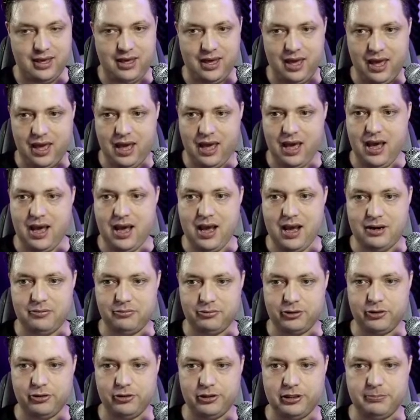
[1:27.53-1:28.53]
And
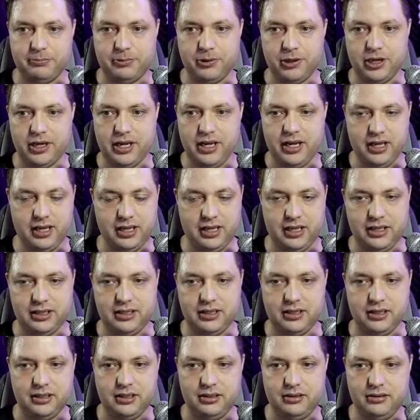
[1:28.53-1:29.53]
we're going to put
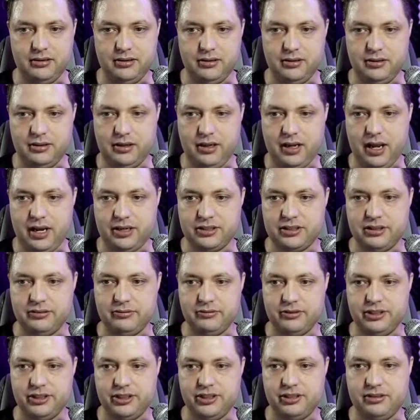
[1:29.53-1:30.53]
in, actually,
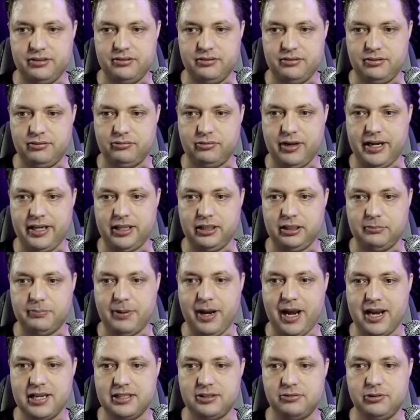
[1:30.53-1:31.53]
just the regular
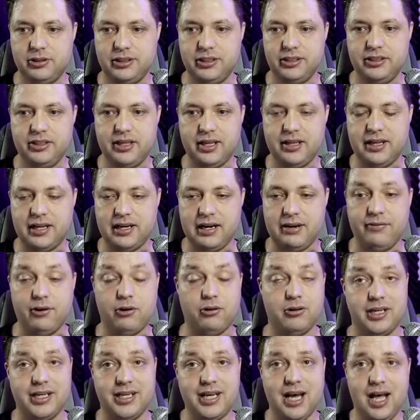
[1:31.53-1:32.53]
password that I've
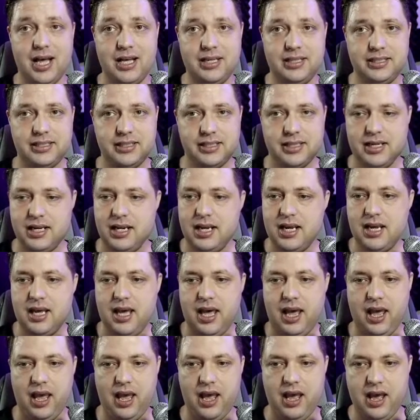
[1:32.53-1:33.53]
already got.
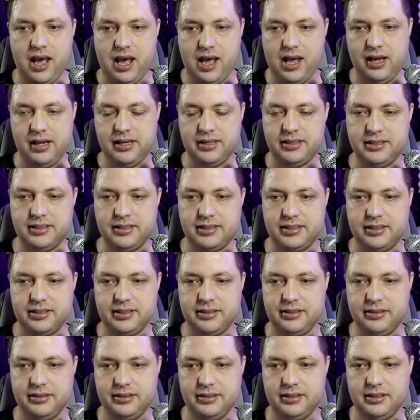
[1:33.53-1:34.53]
And
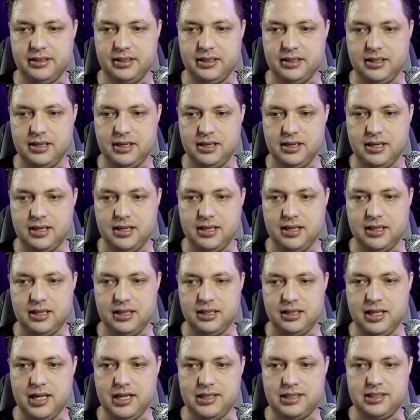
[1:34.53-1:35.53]

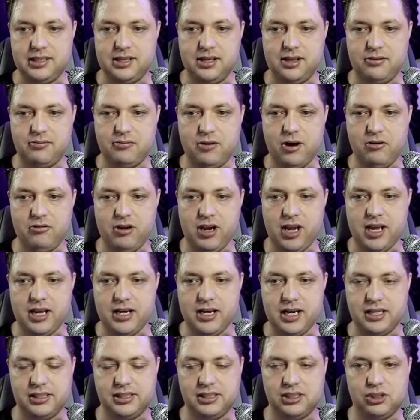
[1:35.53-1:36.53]
let's throw
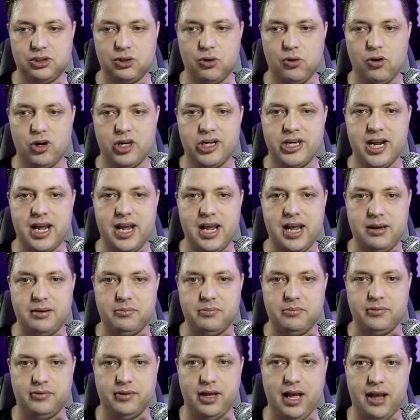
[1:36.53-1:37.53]
in a store
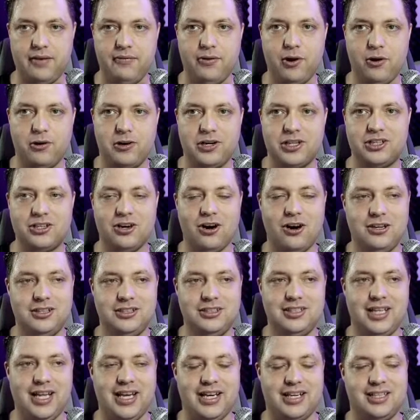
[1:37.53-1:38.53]
name. I've already
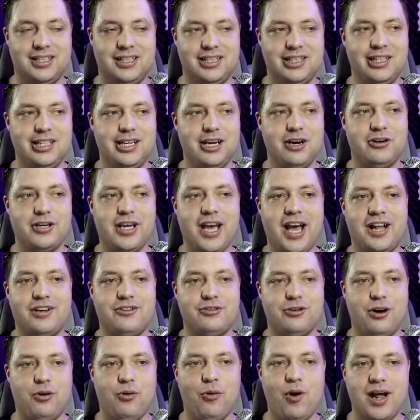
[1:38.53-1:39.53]
called like
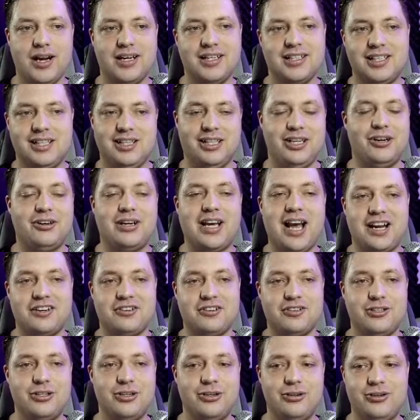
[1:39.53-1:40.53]
Cleopatra one,
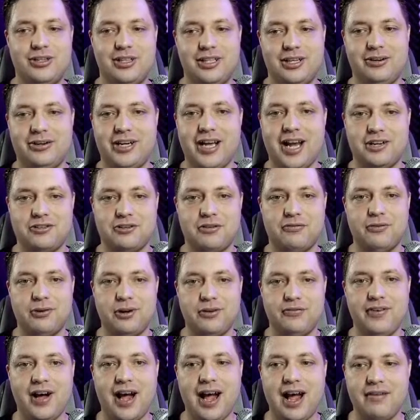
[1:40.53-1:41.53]
Cleopatra two, Cleopatra
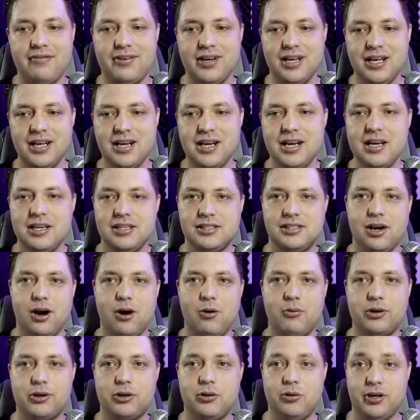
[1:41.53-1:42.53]
forty-five.
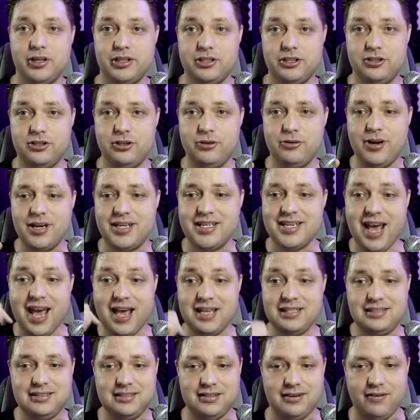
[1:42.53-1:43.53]
So we're going to do
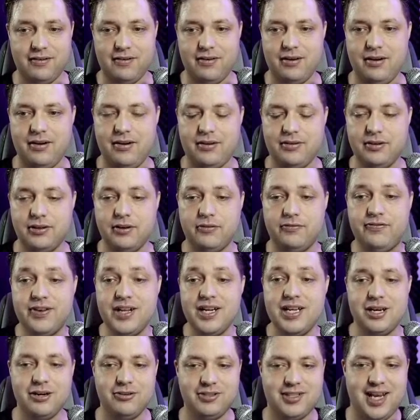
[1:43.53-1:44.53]
test, uh, no,
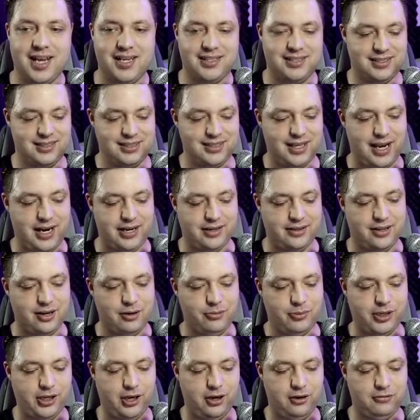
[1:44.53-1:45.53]
video test site. There
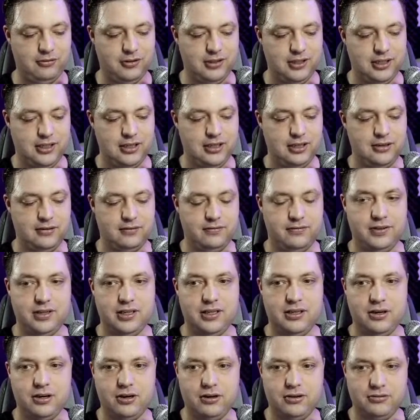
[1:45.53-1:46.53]
we go.
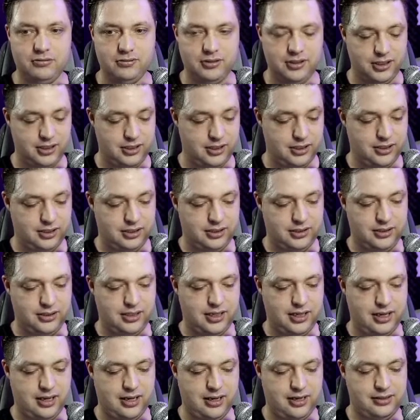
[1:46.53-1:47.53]
Video
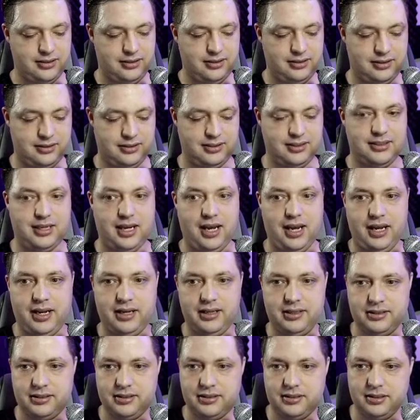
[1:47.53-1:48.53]
test
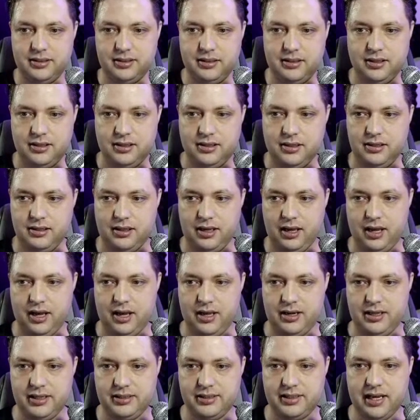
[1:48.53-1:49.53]
site.
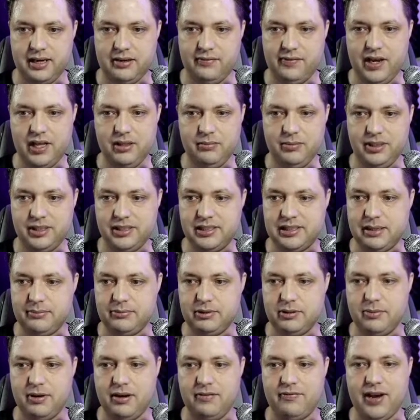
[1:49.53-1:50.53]
And is that available? It
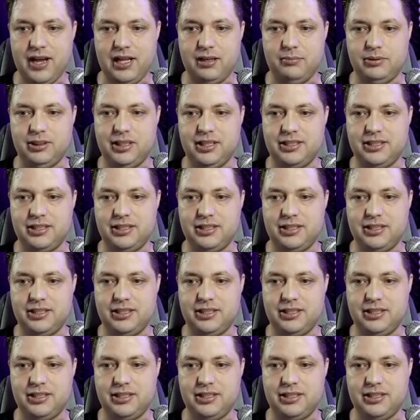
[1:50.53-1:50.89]
seems to be available.